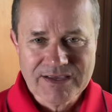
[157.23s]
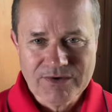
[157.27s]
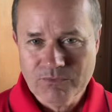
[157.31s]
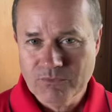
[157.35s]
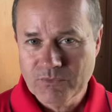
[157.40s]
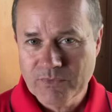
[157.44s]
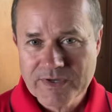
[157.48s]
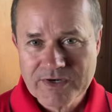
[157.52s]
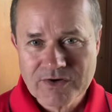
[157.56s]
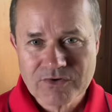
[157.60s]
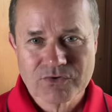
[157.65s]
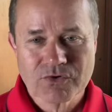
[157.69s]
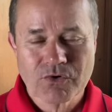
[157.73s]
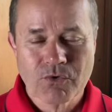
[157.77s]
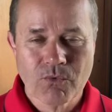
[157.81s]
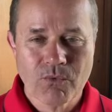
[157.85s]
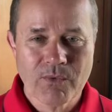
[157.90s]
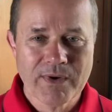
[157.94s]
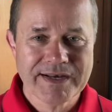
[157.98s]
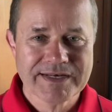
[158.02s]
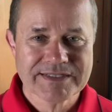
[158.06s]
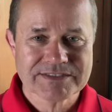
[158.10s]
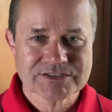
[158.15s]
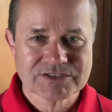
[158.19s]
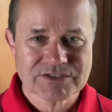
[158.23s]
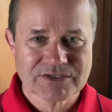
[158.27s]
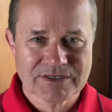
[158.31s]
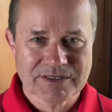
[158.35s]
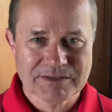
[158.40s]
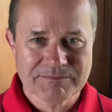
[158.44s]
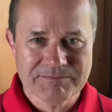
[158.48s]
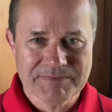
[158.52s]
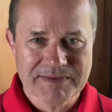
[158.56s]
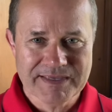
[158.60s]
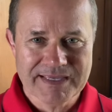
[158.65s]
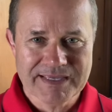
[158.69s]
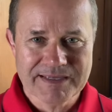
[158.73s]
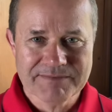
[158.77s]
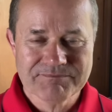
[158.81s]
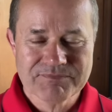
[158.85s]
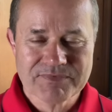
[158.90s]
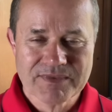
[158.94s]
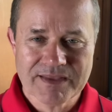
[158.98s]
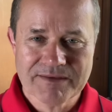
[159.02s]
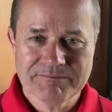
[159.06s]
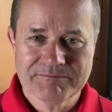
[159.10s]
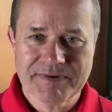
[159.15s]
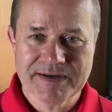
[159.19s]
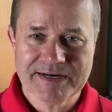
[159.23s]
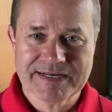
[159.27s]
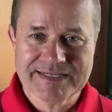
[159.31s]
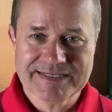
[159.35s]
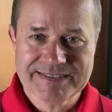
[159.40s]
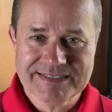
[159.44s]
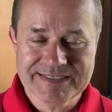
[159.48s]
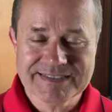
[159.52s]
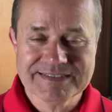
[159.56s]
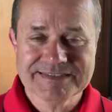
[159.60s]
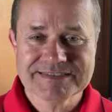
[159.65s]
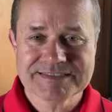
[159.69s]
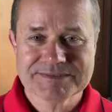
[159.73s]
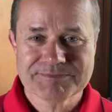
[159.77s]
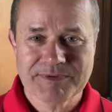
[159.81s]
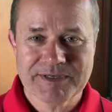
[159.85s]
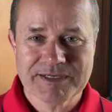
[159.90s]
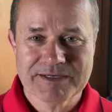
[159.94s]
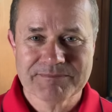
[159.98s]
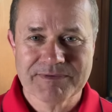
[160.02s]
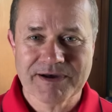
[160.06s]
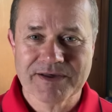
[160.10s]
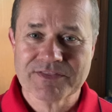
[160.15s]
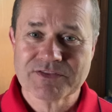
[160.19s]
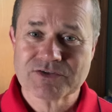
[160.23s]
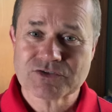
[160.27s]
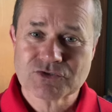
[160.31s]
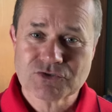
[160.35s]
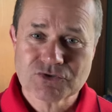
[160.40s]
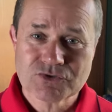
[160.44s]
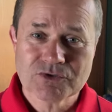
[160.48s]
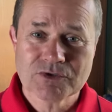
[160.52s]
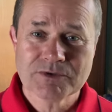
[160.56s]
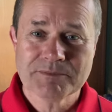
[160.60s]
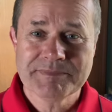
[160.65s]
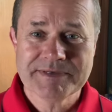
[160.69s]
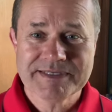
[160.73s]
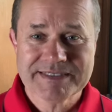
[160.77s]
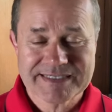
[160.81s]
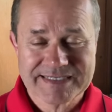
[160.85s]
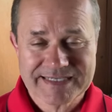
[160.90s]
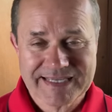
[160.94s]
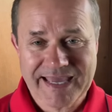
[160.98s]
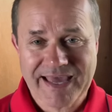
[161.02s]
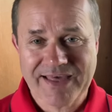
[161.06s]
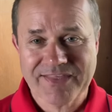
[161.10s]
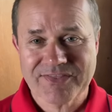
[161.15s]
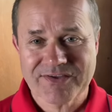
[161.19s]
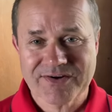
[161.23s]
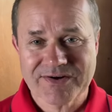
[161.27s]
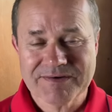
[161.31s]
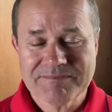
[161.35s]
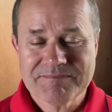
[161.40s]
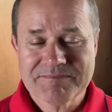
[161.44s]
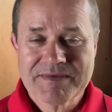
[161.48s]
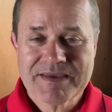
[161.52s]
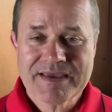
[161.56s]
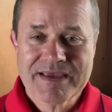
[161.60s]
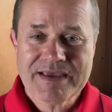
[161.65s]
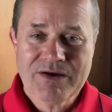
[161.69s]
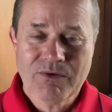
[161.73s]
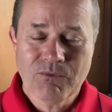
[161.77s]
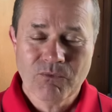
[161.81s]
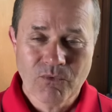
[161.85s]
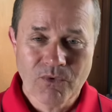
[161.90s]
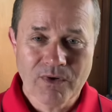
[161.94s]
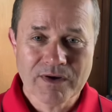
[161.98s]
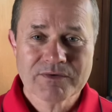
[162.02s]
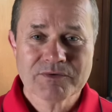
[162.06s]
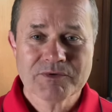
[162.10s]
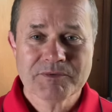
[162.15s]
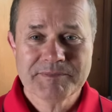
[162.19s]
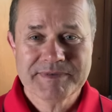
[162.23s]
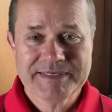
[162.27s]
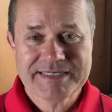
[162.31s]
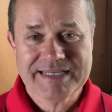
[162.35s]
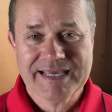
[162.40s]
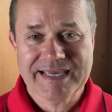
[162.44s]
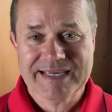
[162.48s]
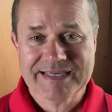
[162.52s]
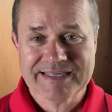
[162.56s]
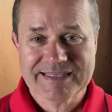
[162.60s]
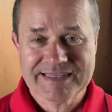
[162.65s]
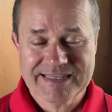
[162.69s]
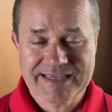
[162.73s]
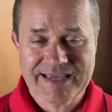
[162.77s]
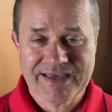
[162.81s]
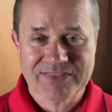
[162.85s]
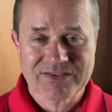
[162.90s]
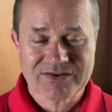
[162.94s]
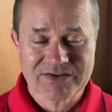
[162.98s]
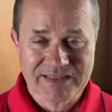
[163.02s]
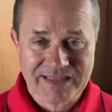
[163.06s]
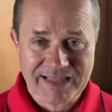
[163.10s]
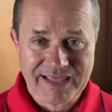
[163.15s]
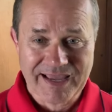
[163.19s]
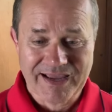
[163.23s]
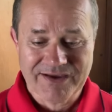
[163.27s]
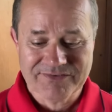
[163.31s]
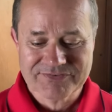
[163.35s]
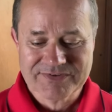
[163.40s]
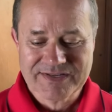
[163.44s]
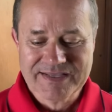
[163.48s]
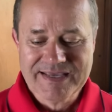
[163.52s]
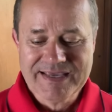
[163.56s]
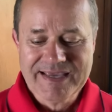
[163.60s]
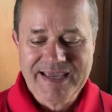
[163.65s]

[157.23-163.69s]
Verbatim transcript: We don't know when it's going to be, but he did speak about the two will be together, one will be taken, the other left.